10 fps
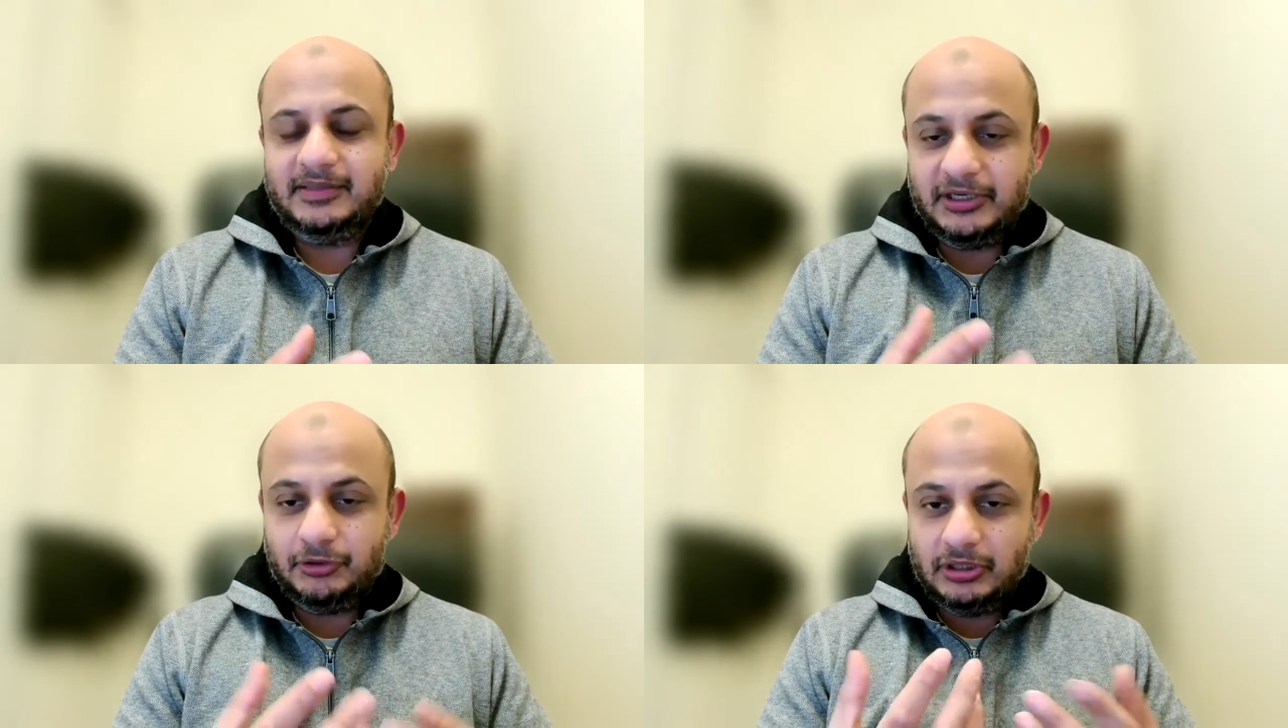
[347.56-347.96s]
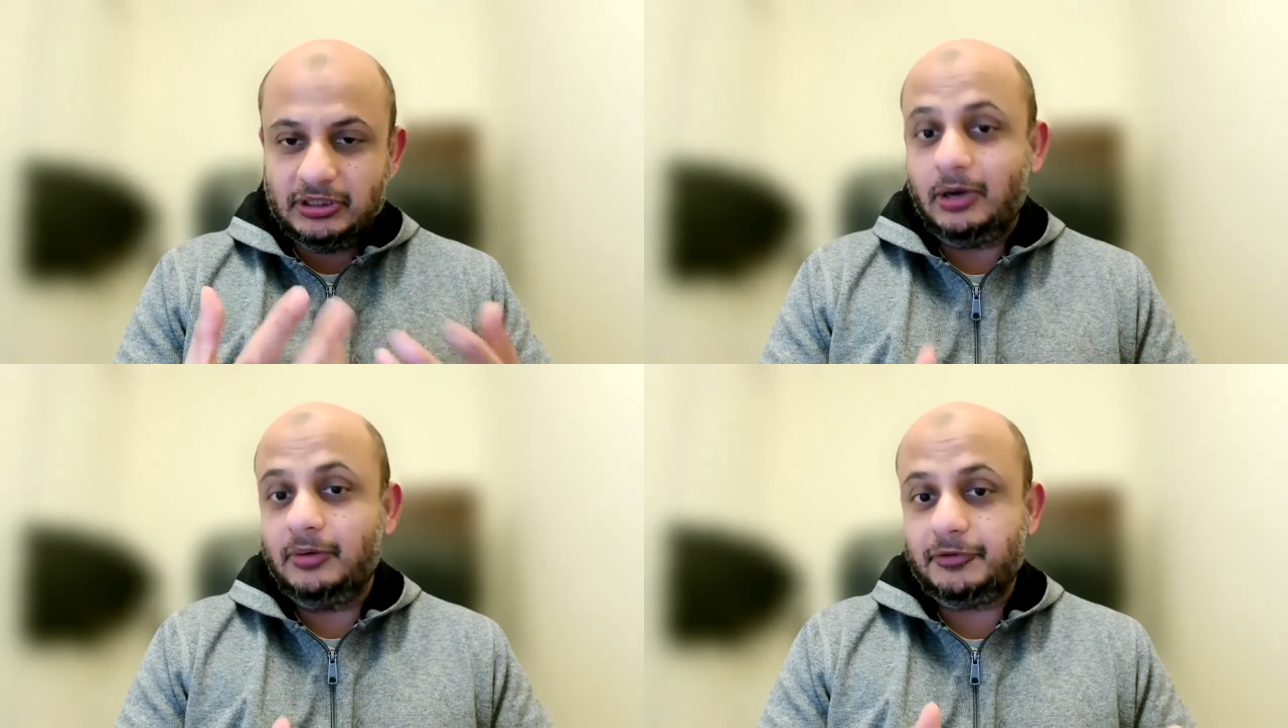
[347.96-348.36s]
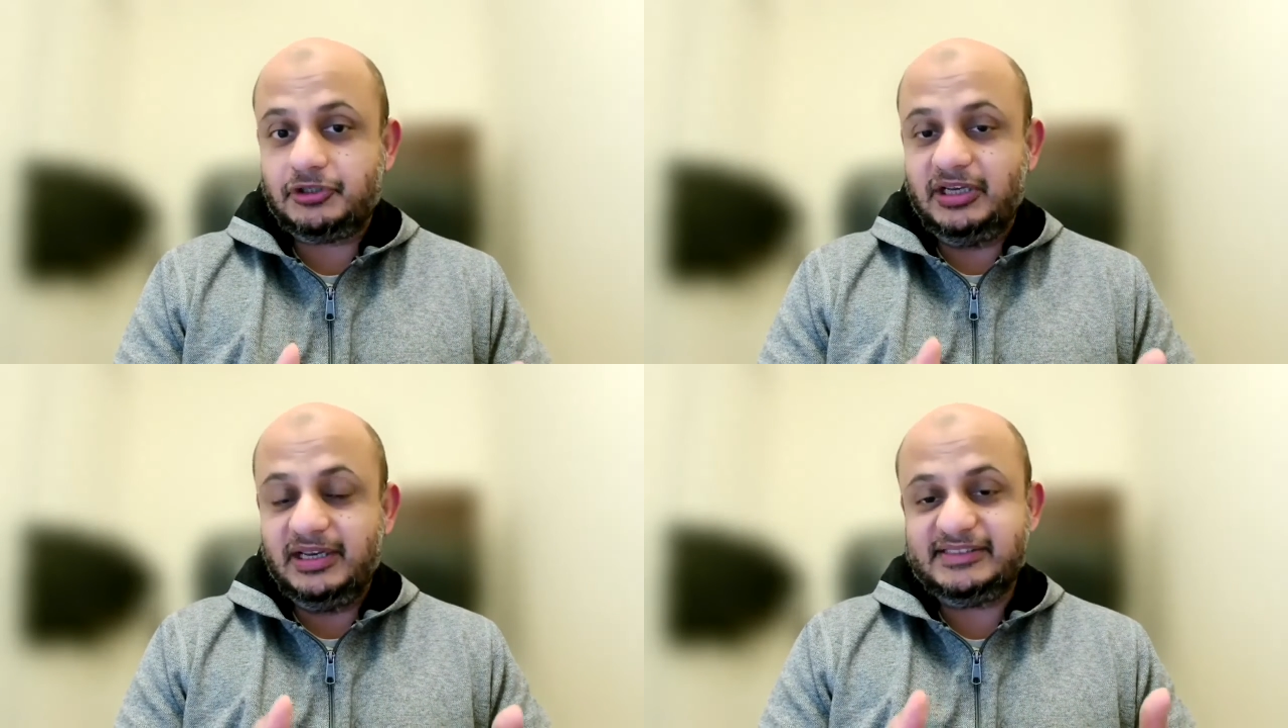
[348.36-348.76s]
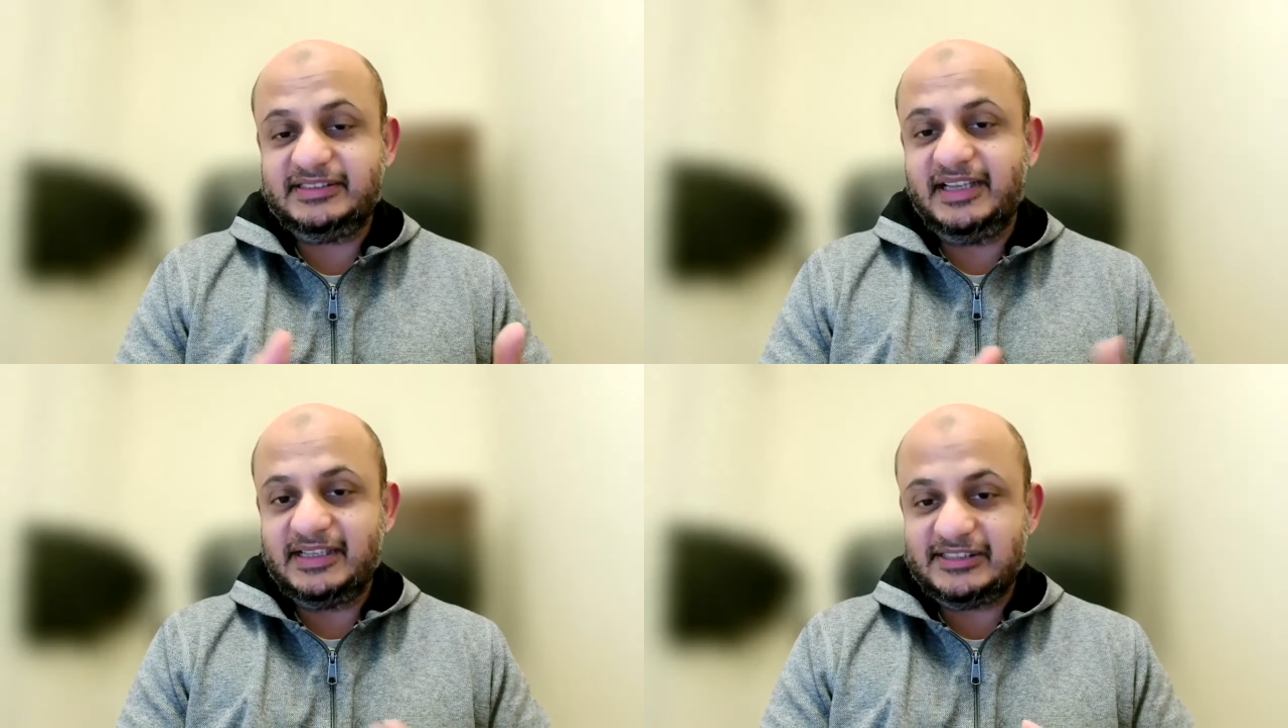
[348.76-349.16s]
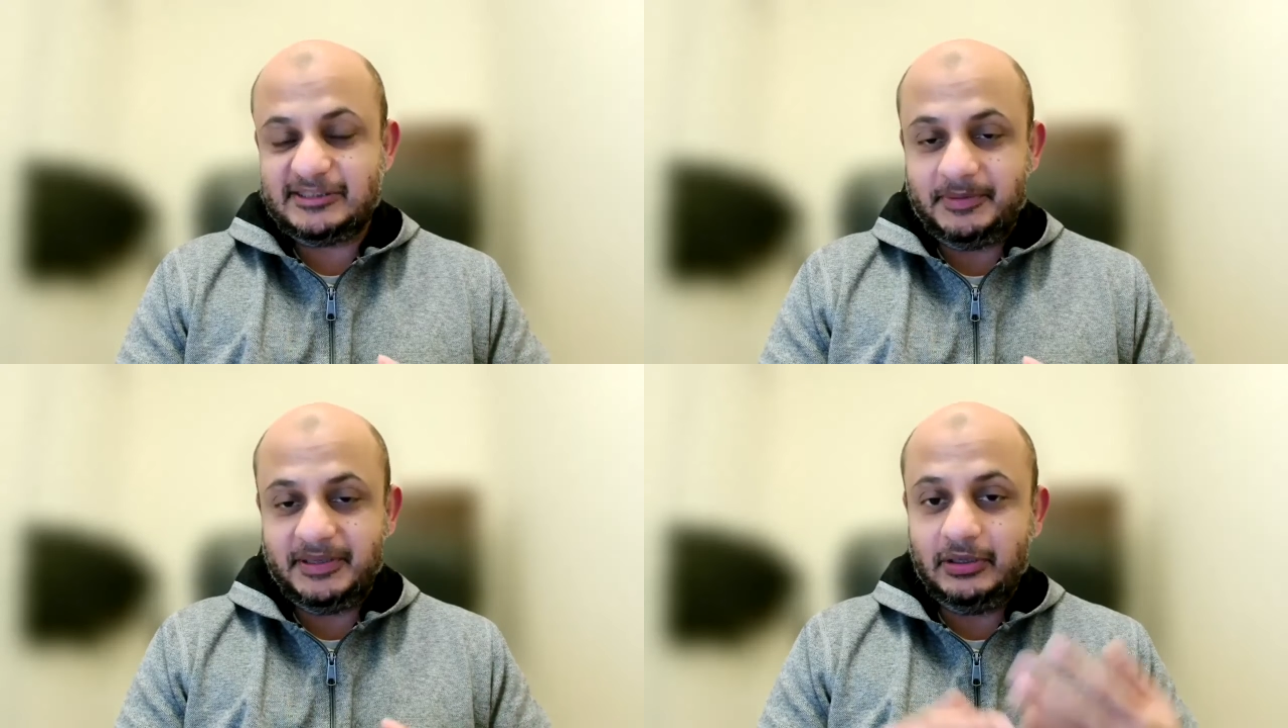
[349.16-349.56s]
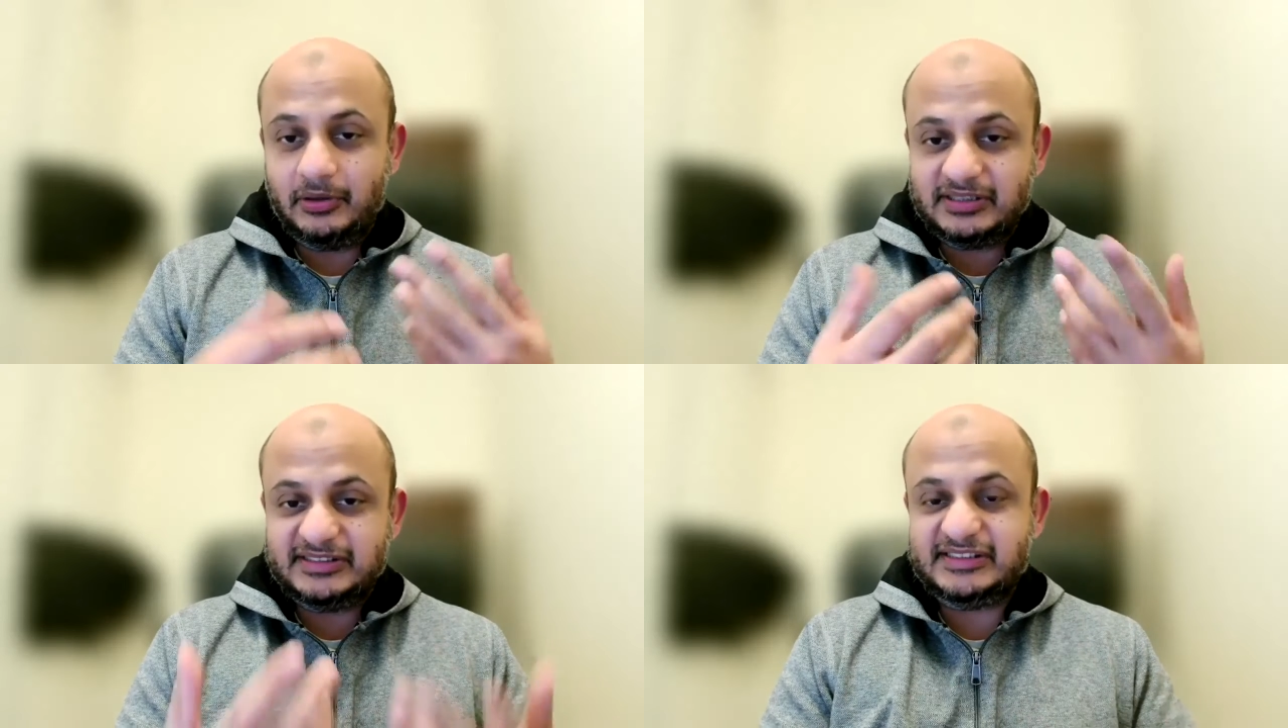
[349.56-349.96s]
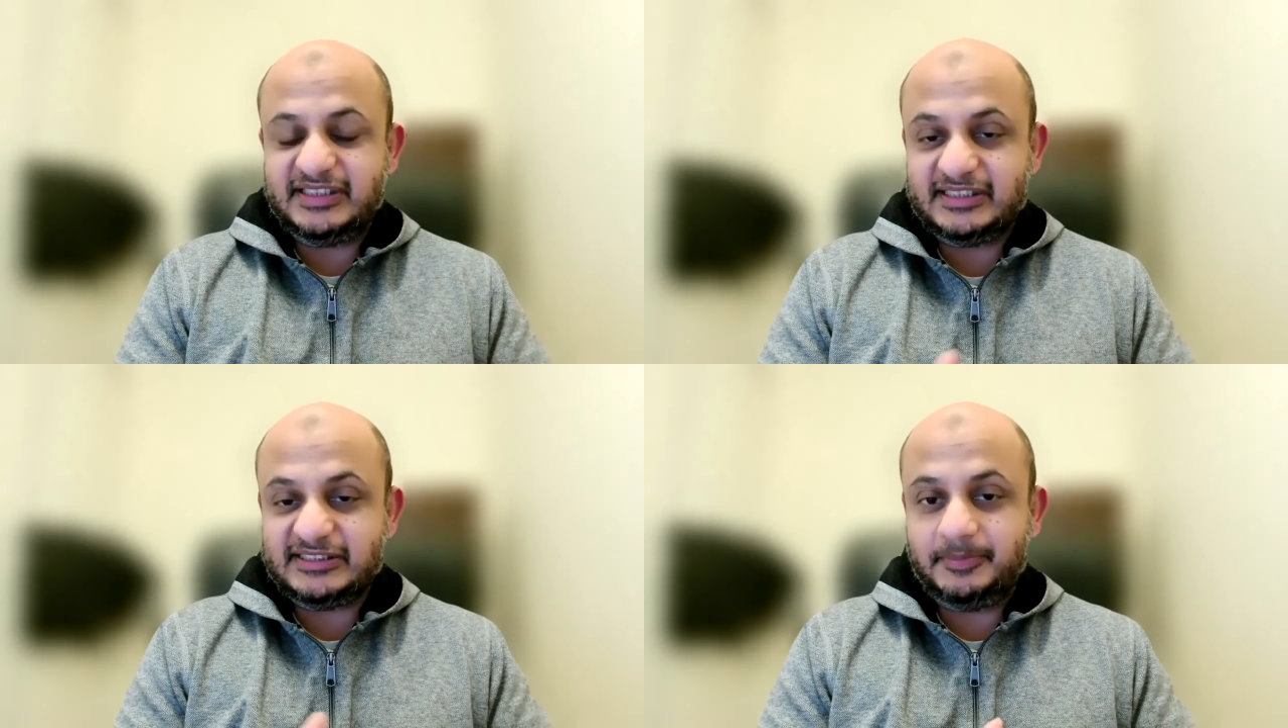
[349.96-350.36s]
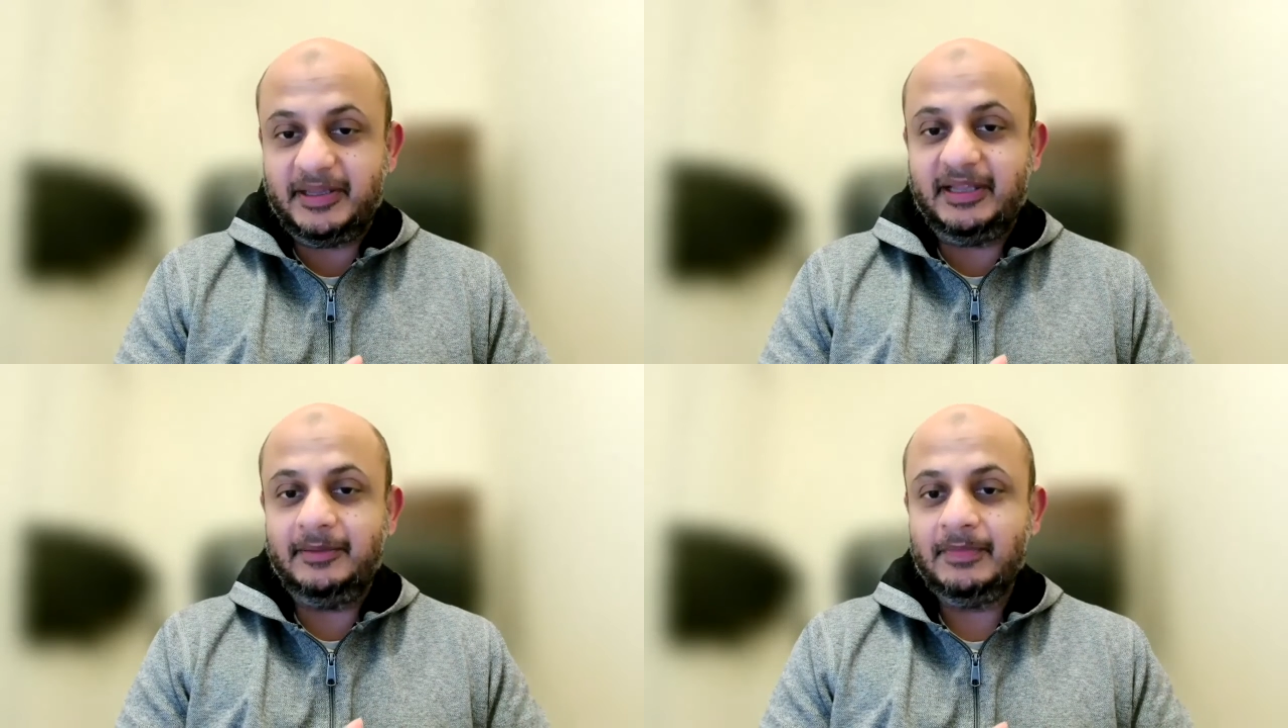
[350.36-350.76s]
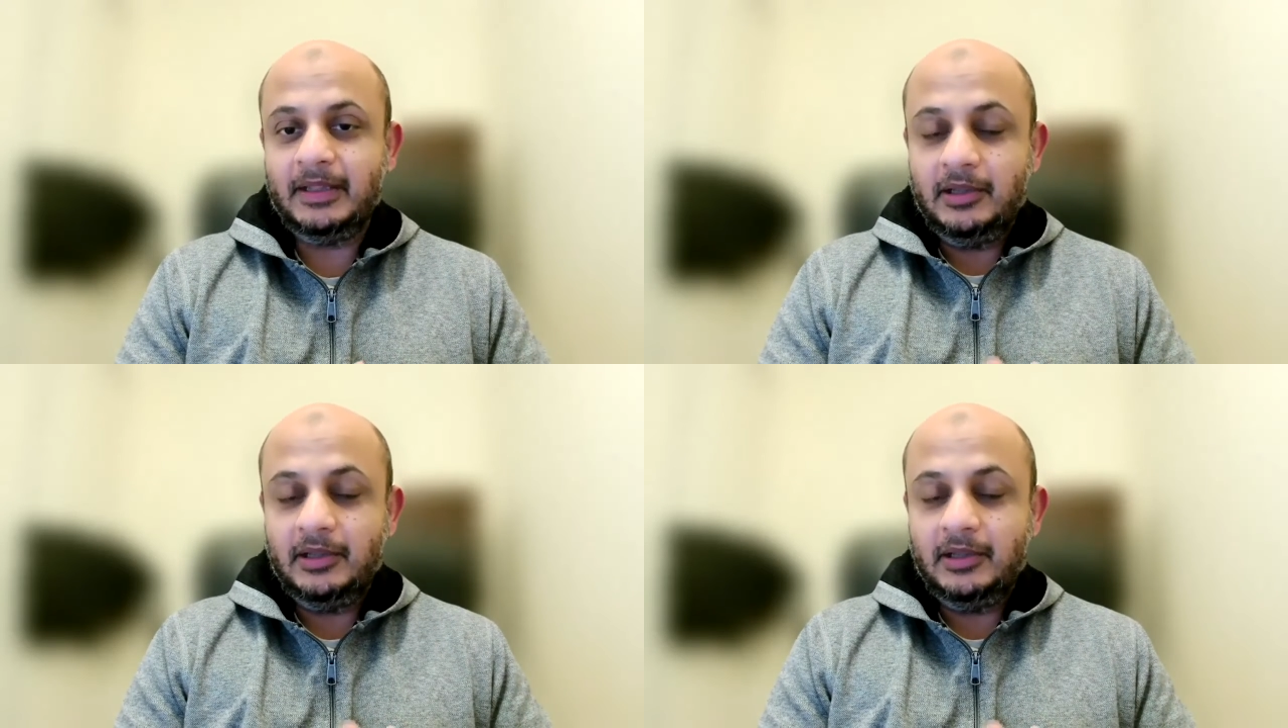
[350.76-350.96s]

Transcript: that you are now officially a CSSP or a CCSP